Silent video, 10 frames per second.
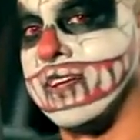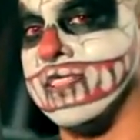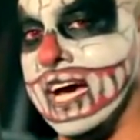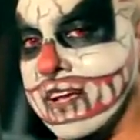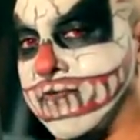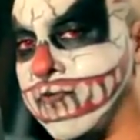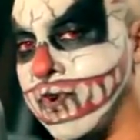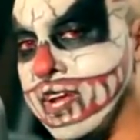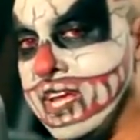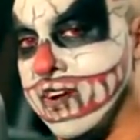like
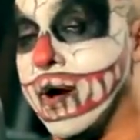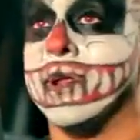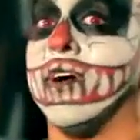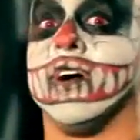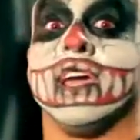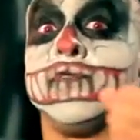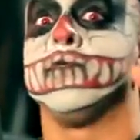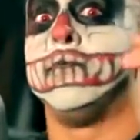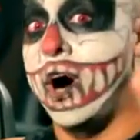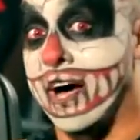for a year, I mean, if you
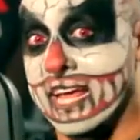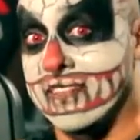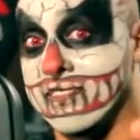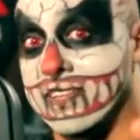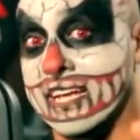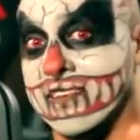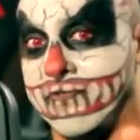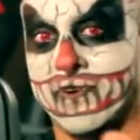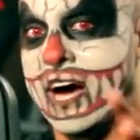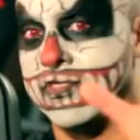bought it like the
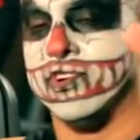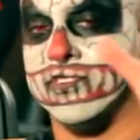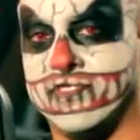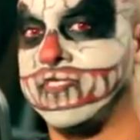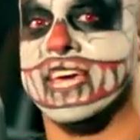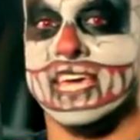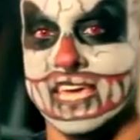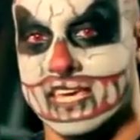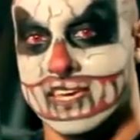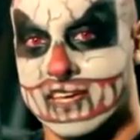founder's
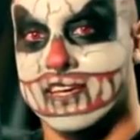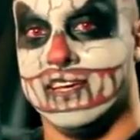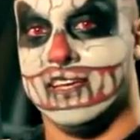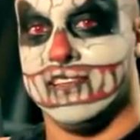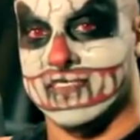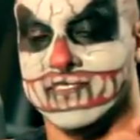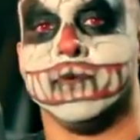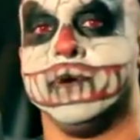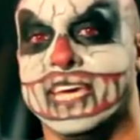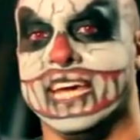thingy since the
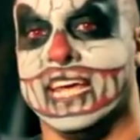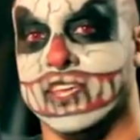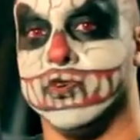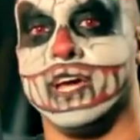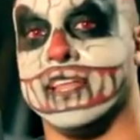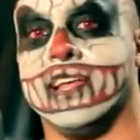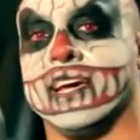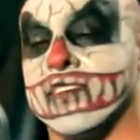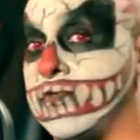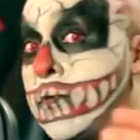beginning, you get
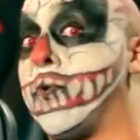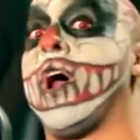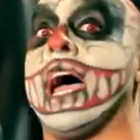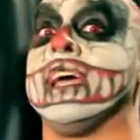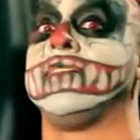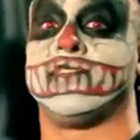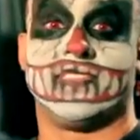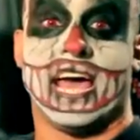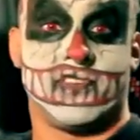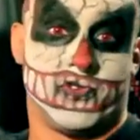like a surprise
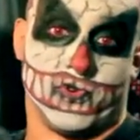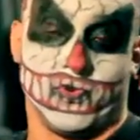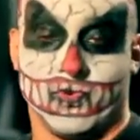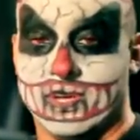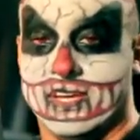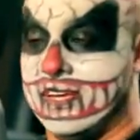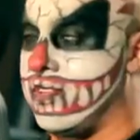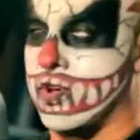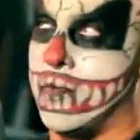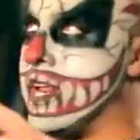statue.
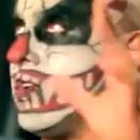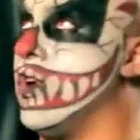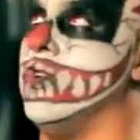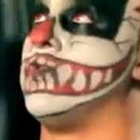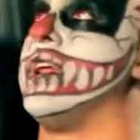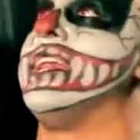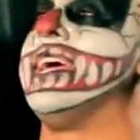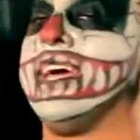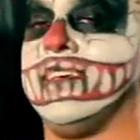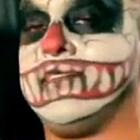Nobody knows what it
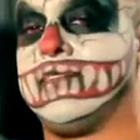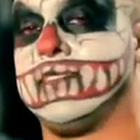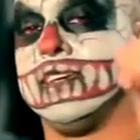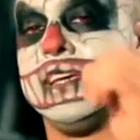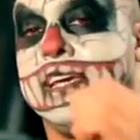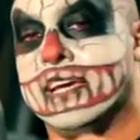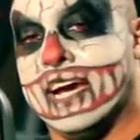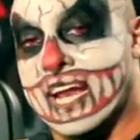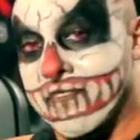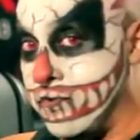is.
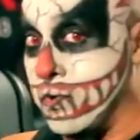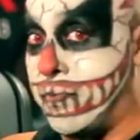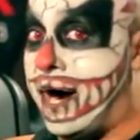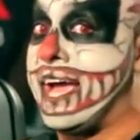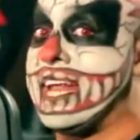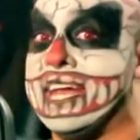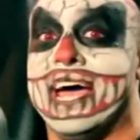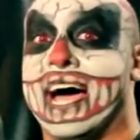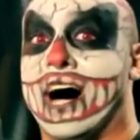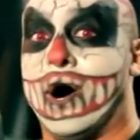And if you buy it
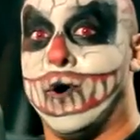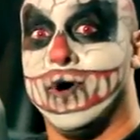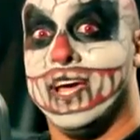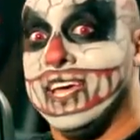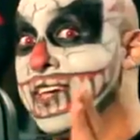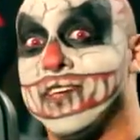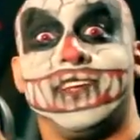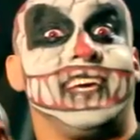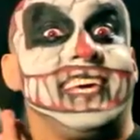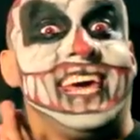now,
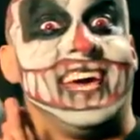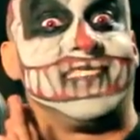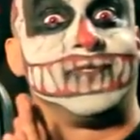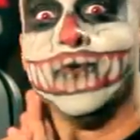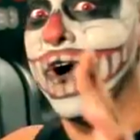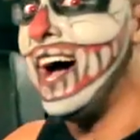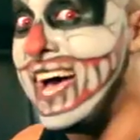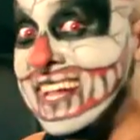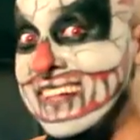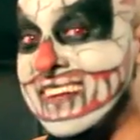guess
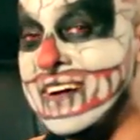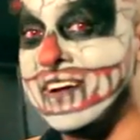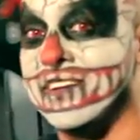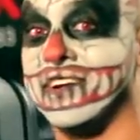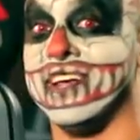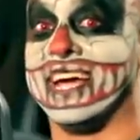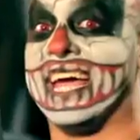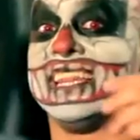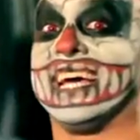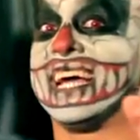what? You're gonna
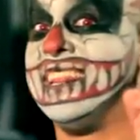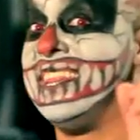get like a